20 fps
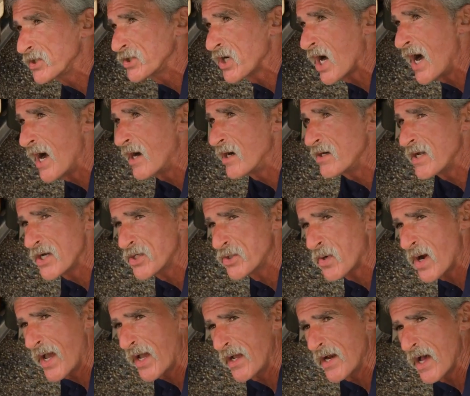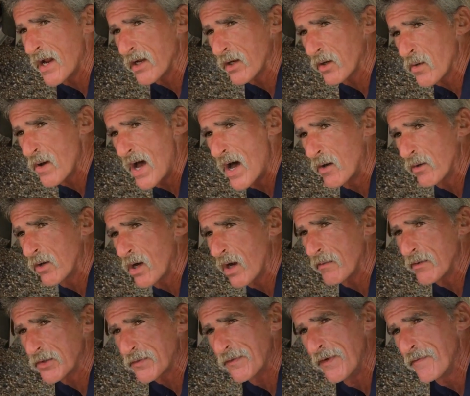tire, not dragging on the ground,
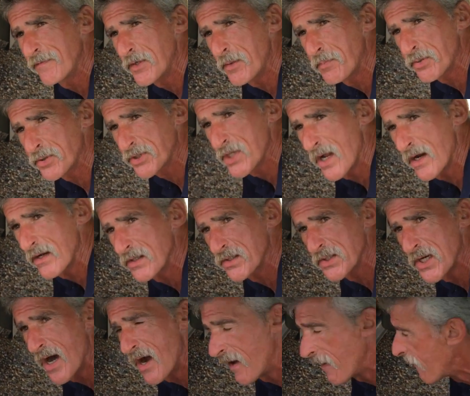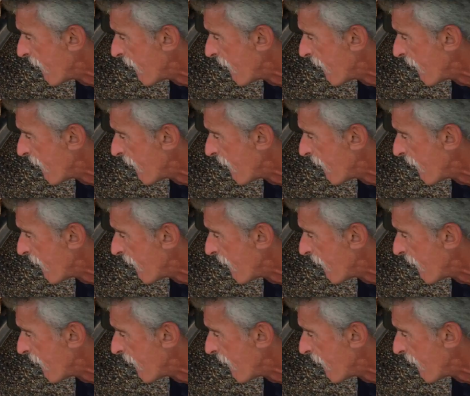covers 50% of the tire.